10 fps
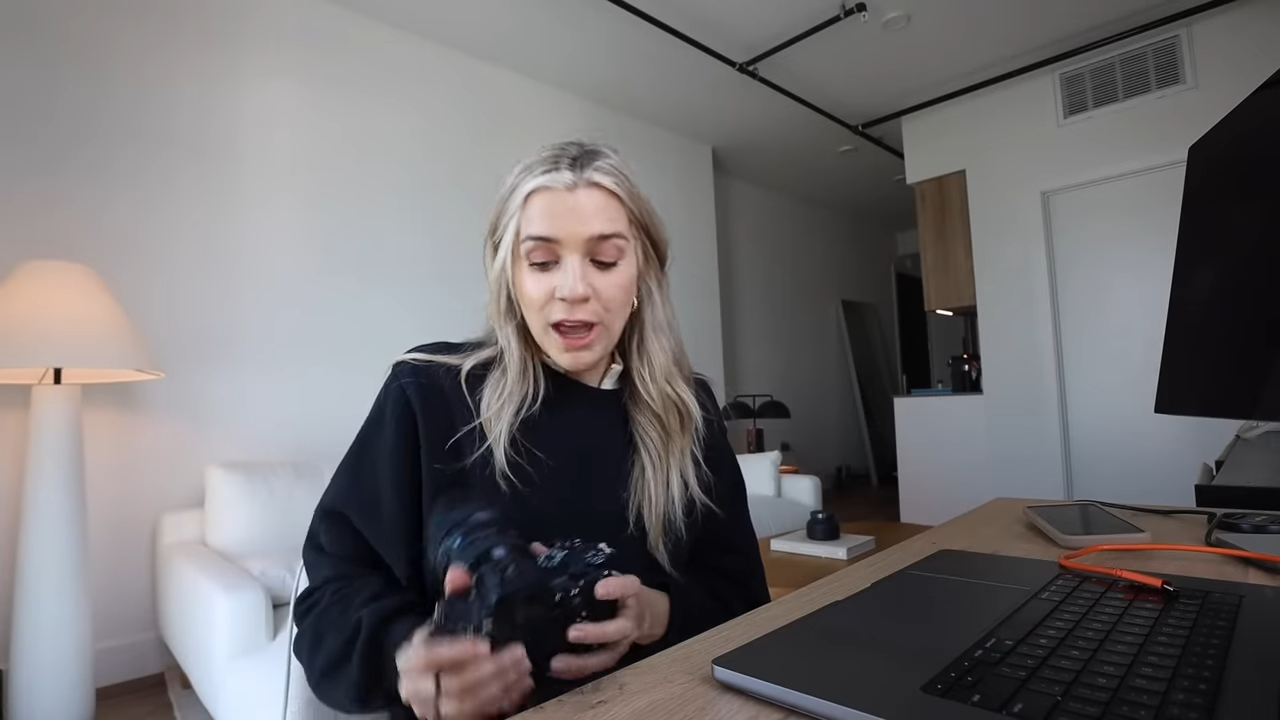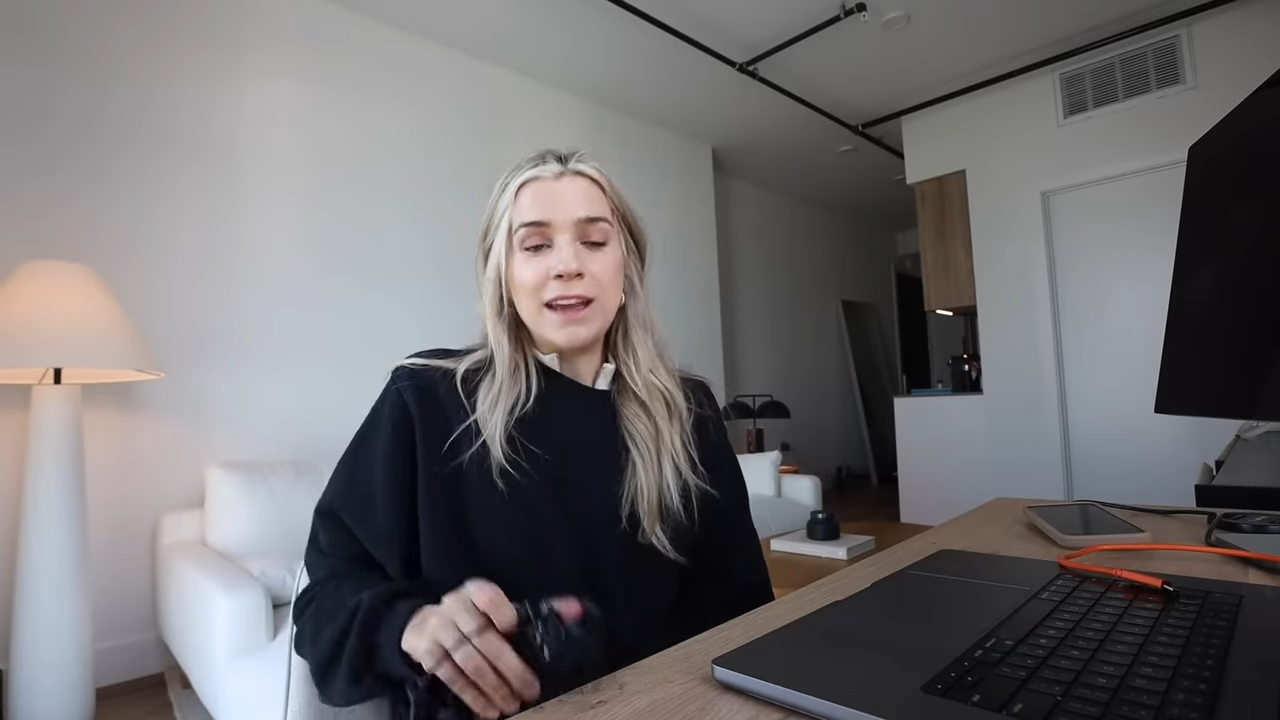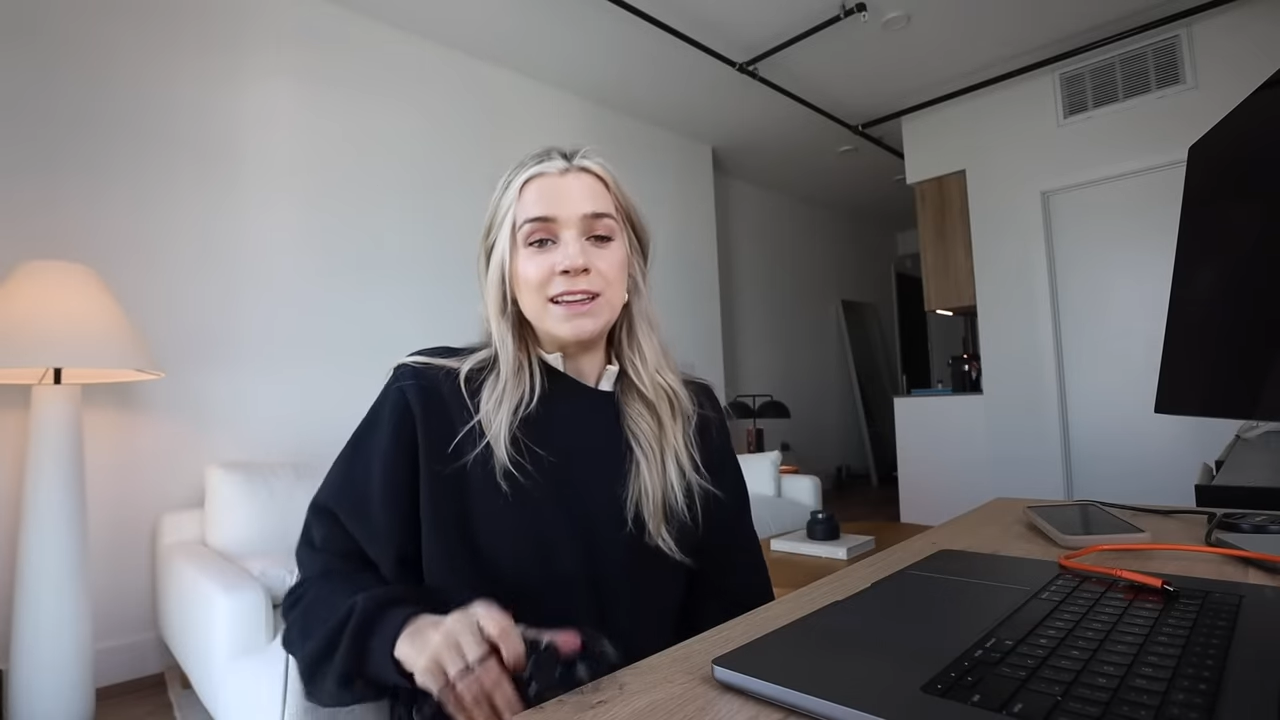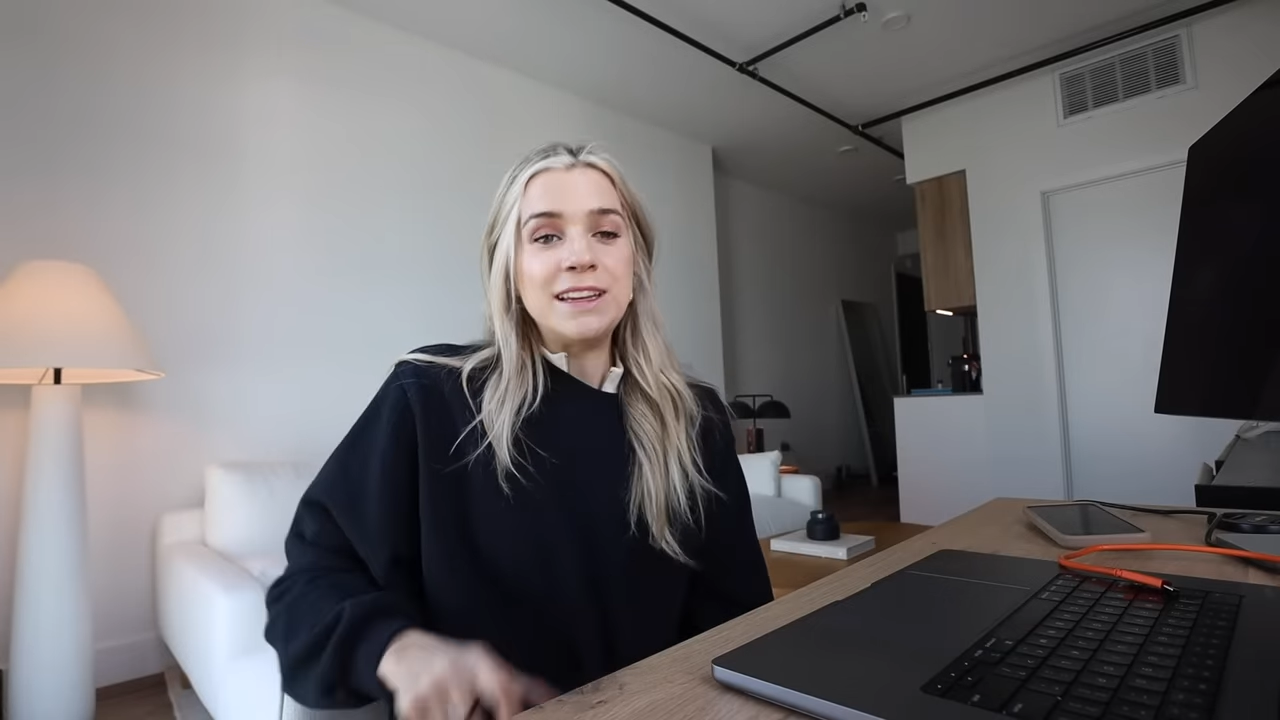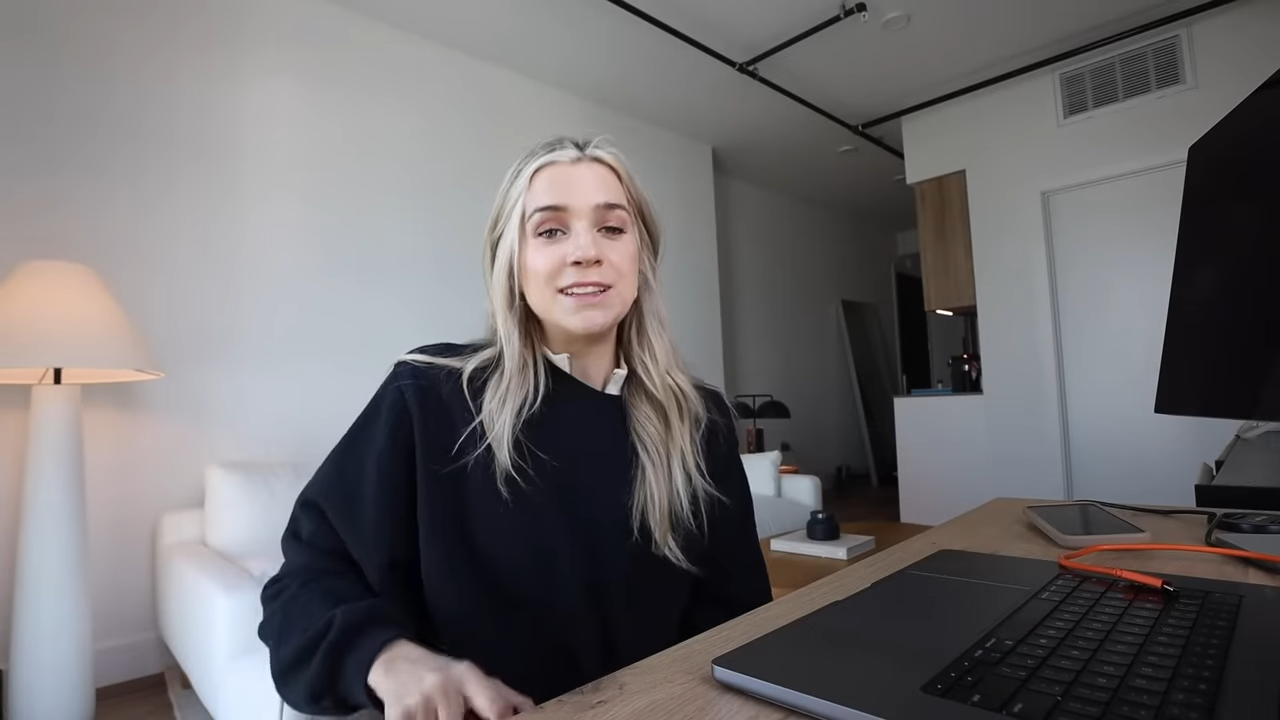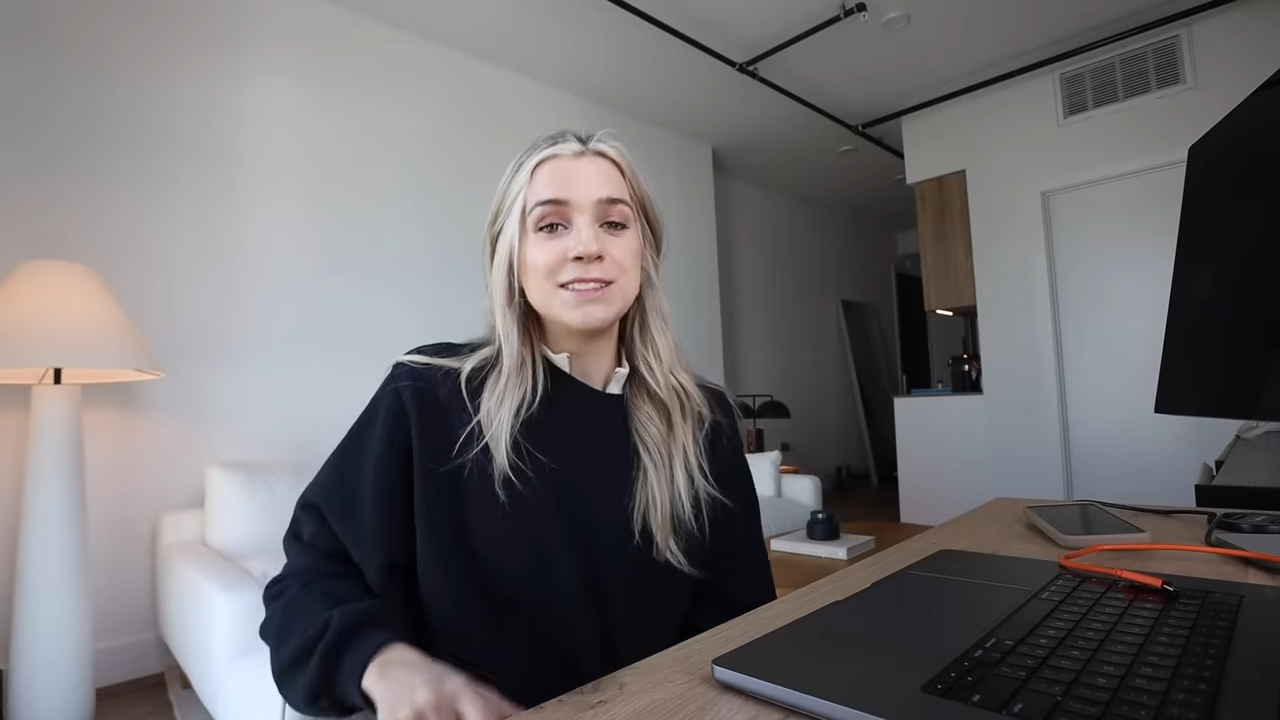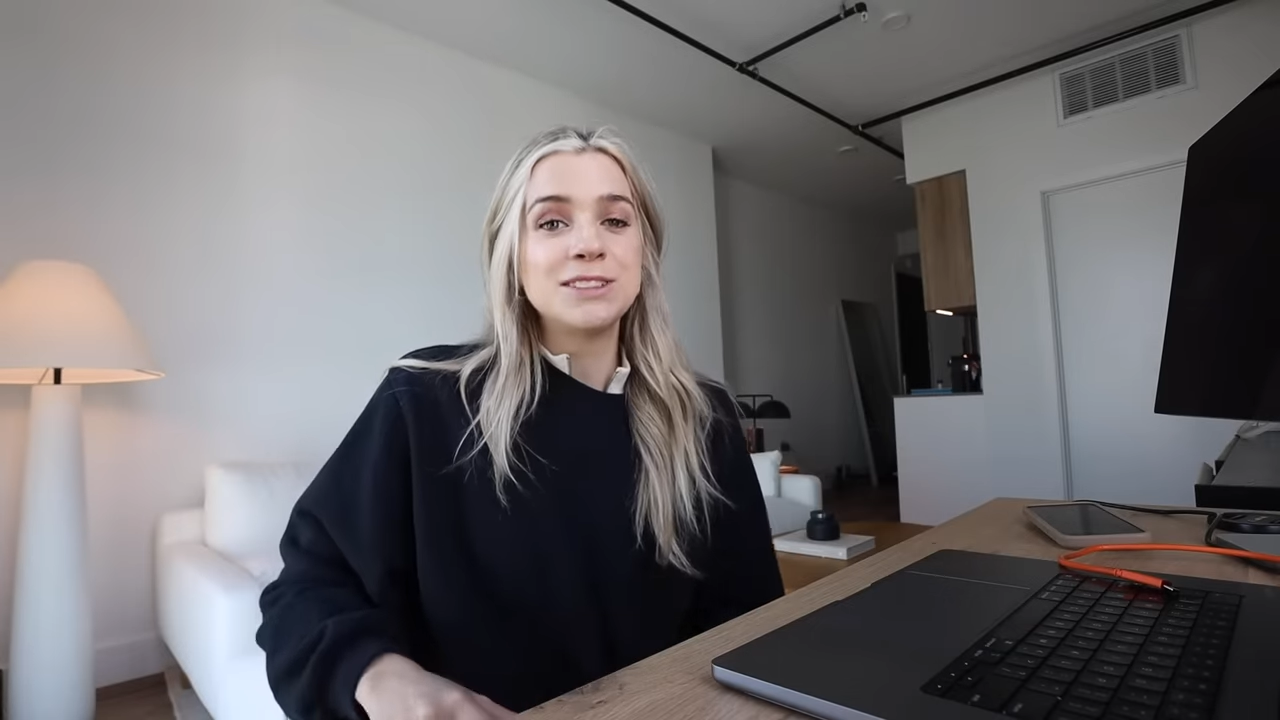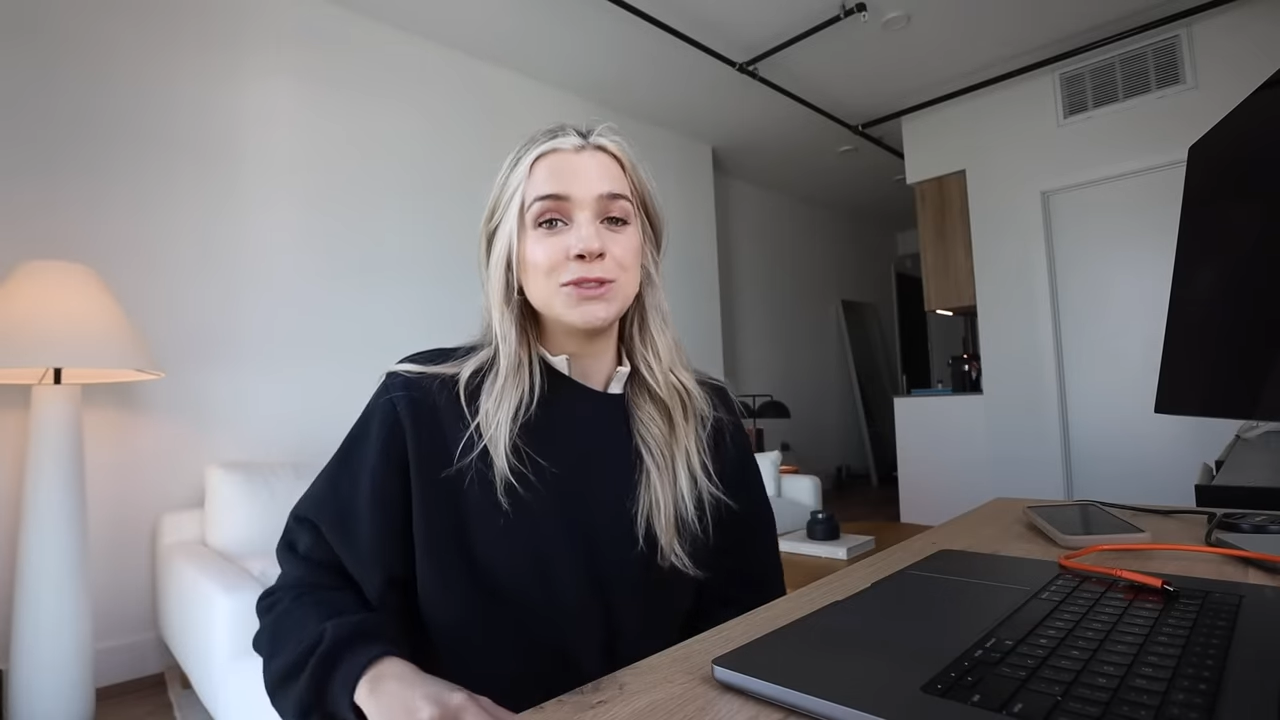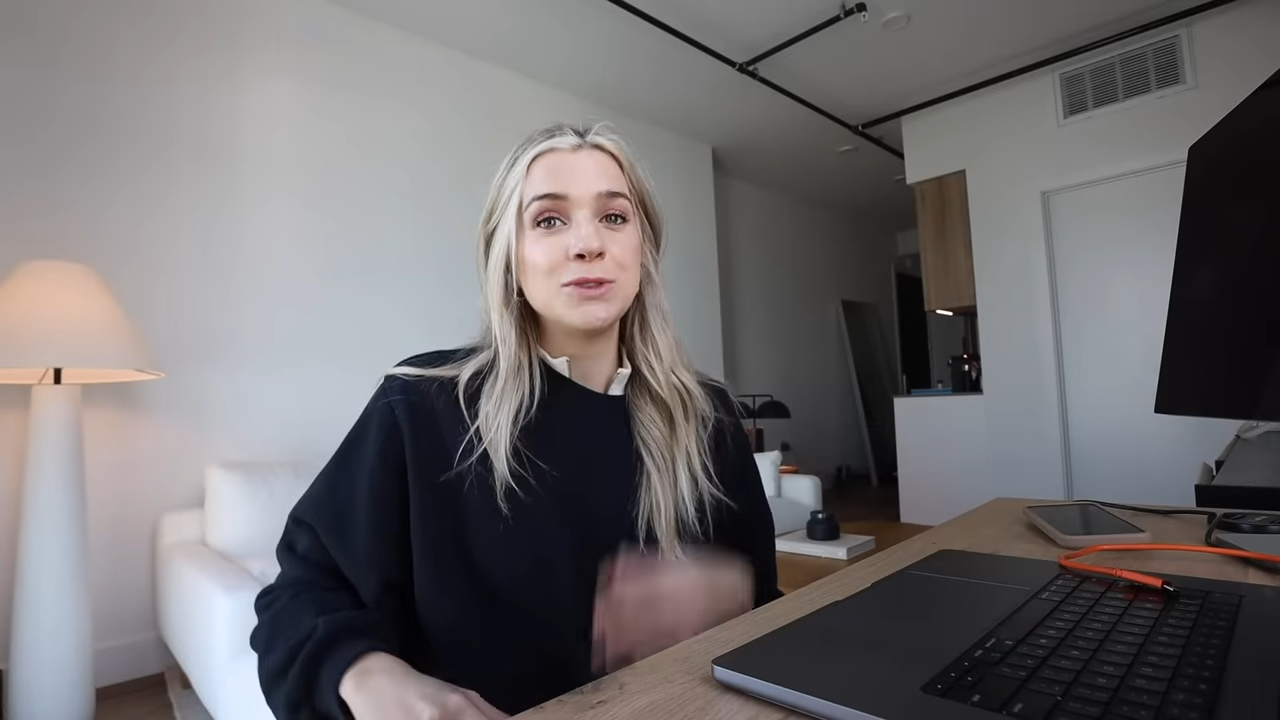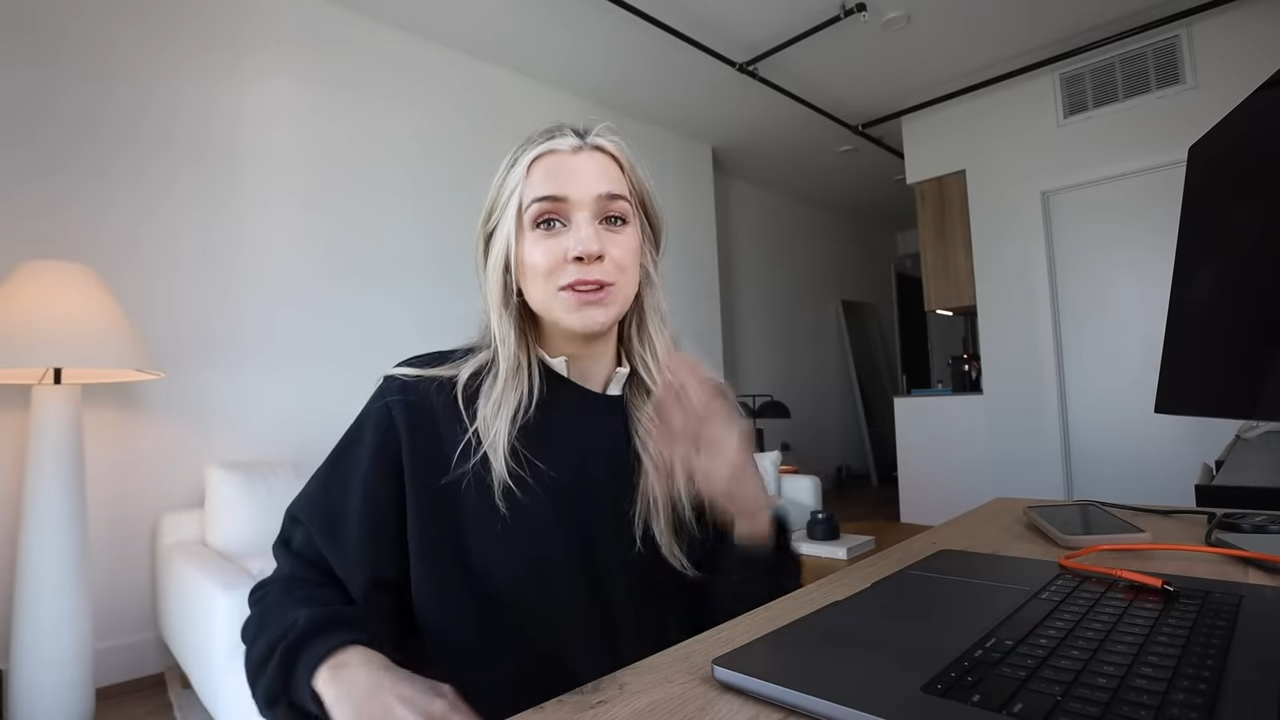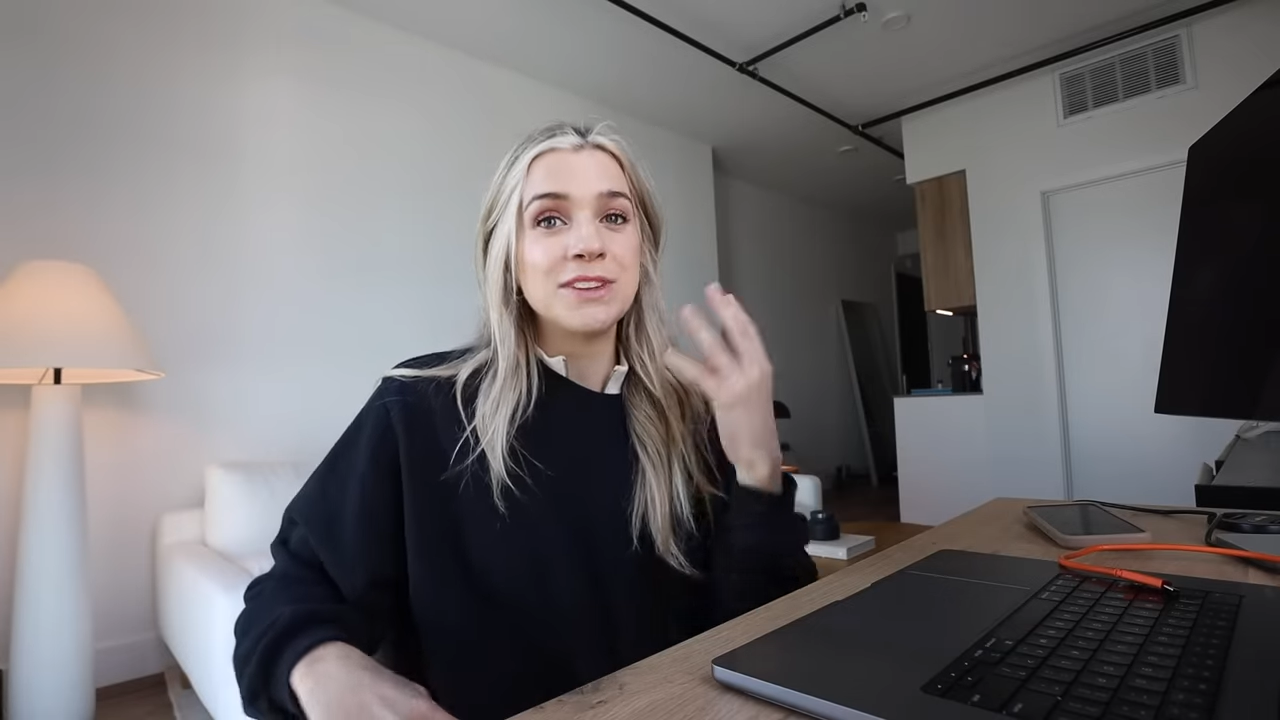I need to